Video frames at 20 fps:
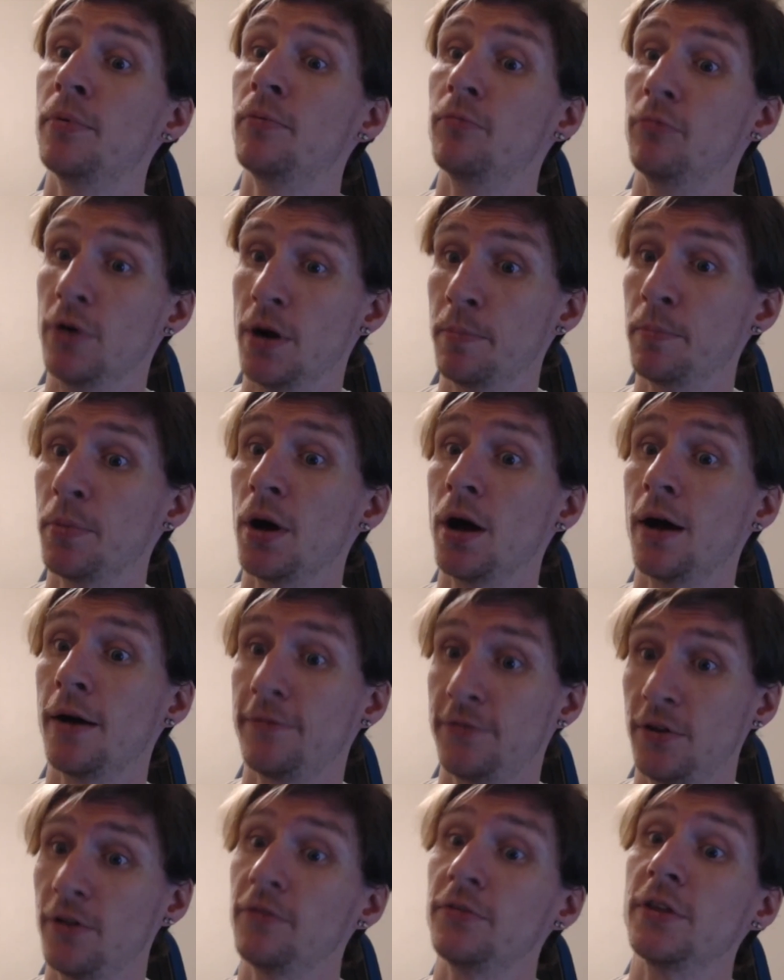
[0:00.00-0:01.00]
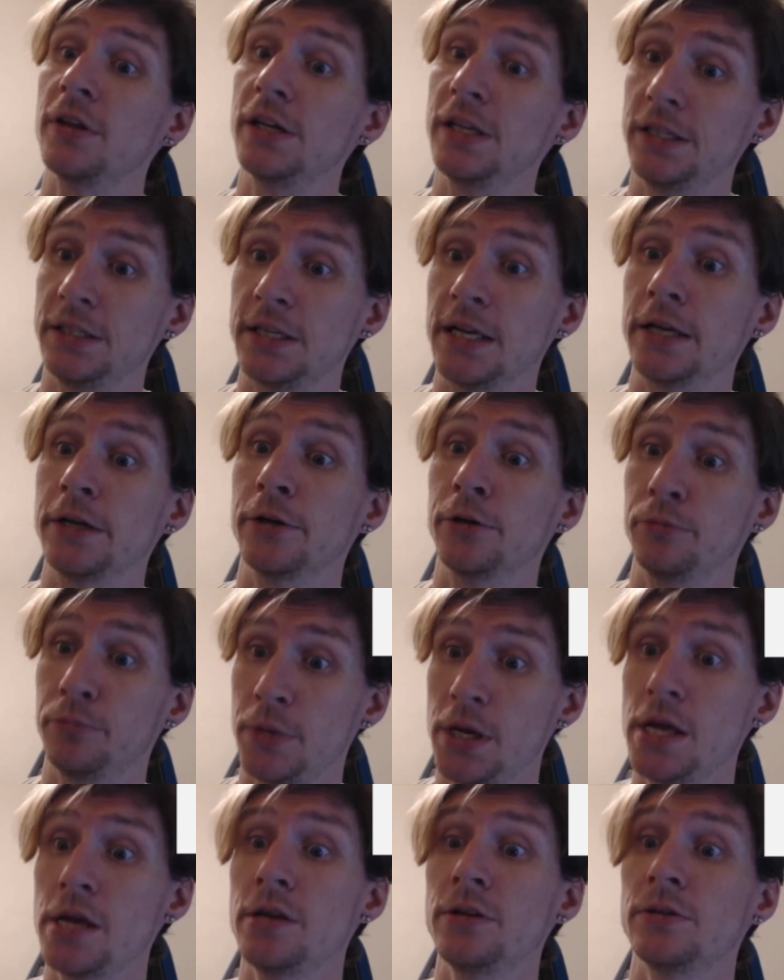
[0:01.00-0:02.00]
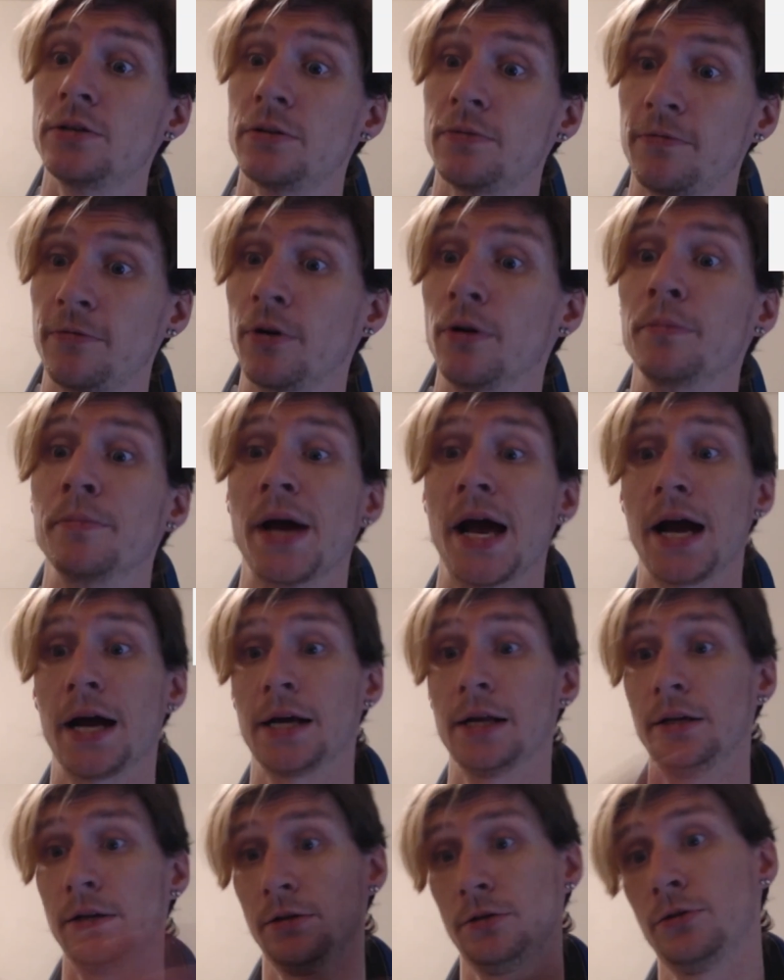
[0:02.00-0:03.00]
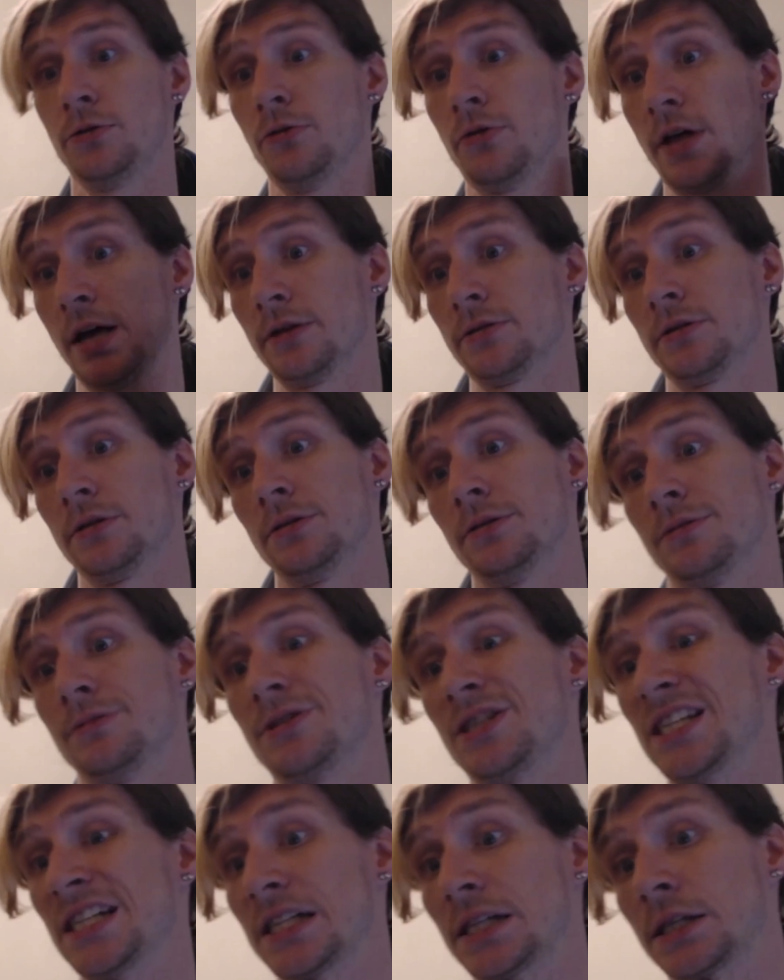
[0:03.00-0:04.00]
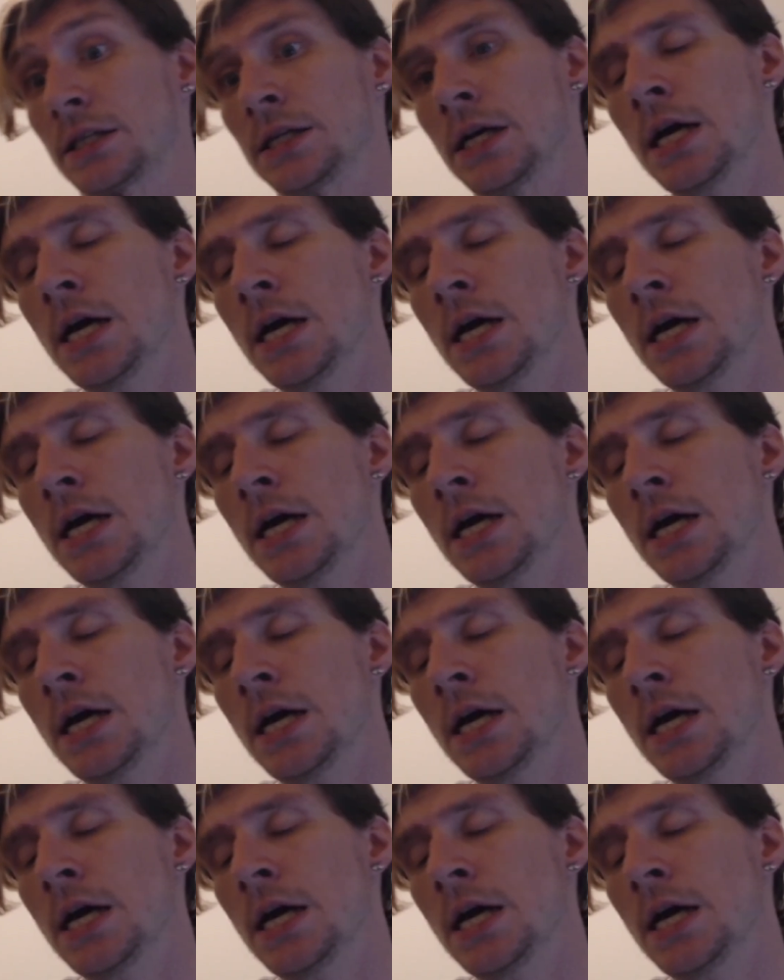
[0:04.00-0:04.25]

rip-offs of the Nintendo Mii's from back in 2006.